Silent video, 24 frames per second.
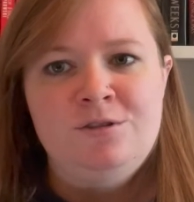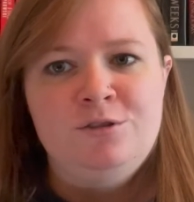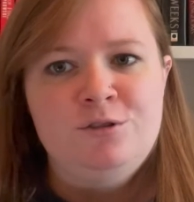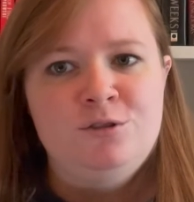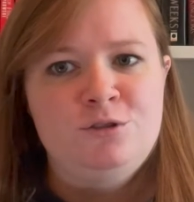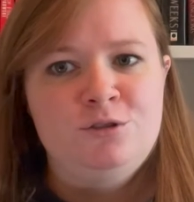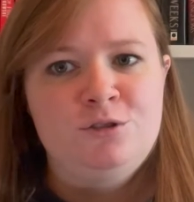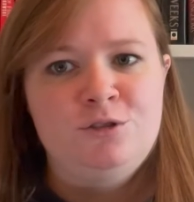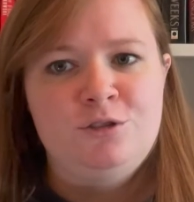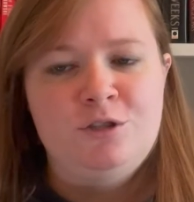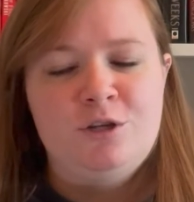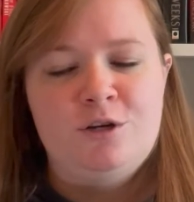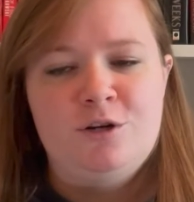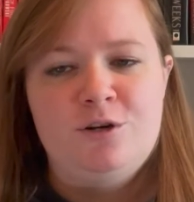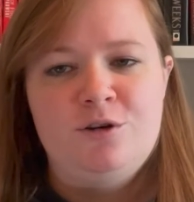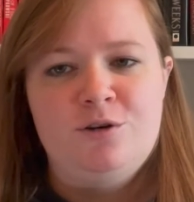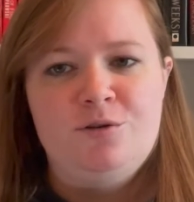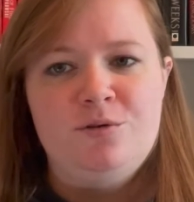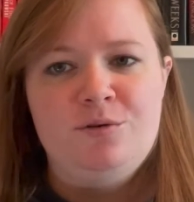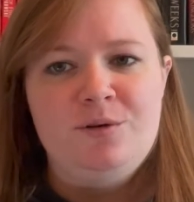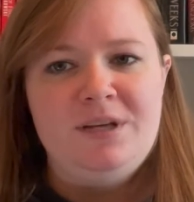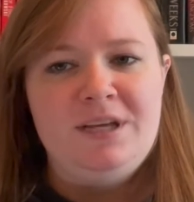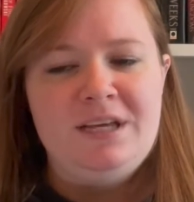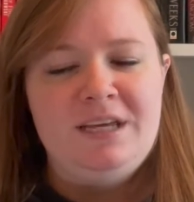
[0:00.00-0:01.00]

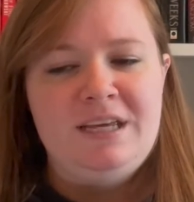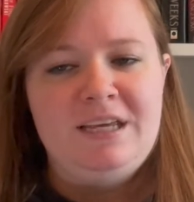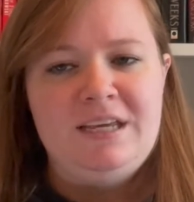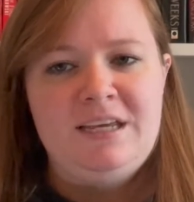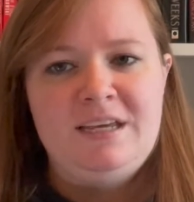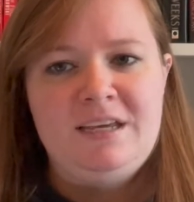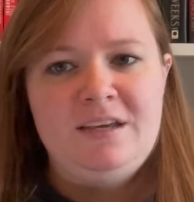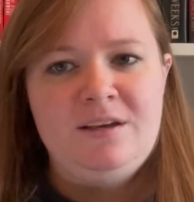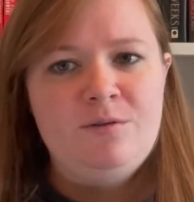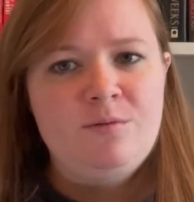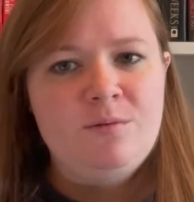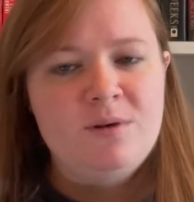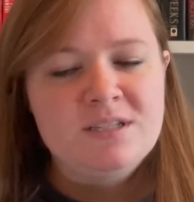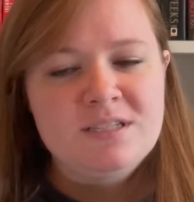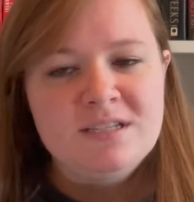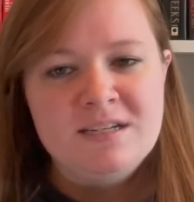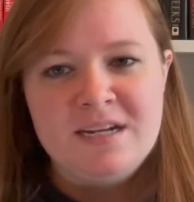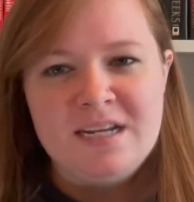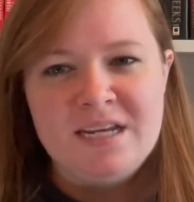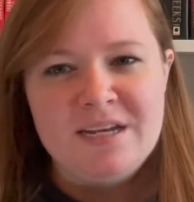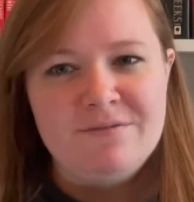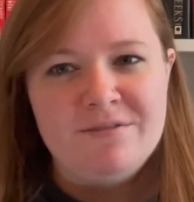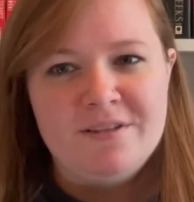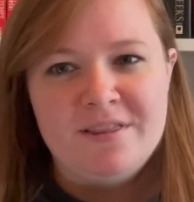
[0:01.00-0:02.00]
So he
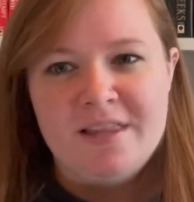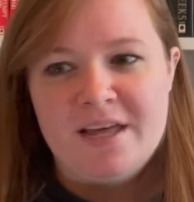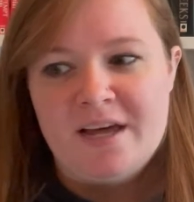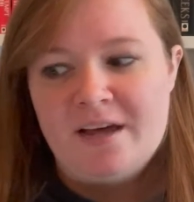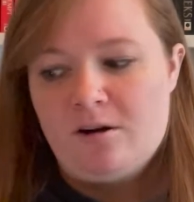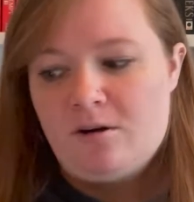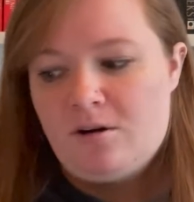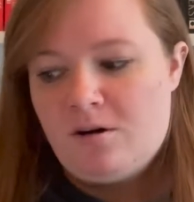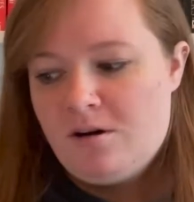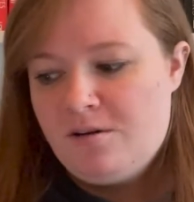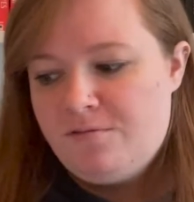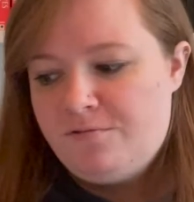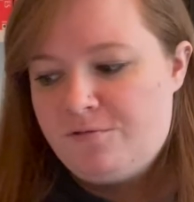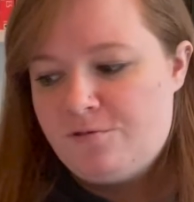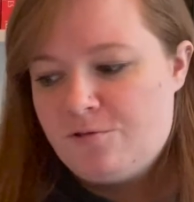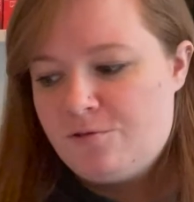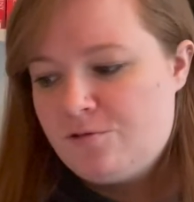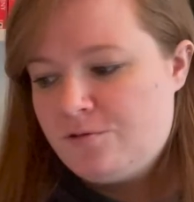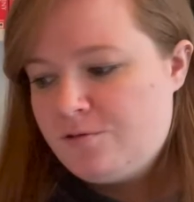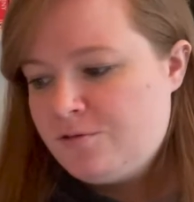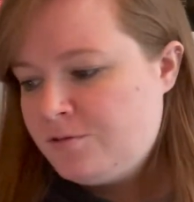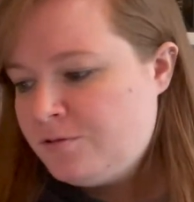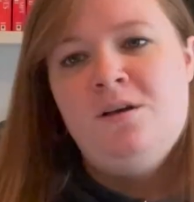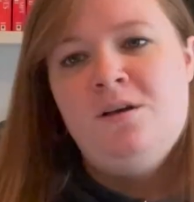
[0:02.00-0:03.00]
wasn't even that
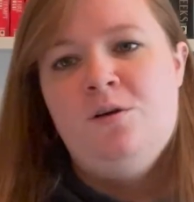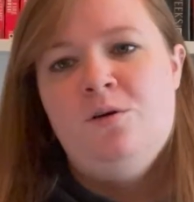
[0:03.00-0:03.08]
awful.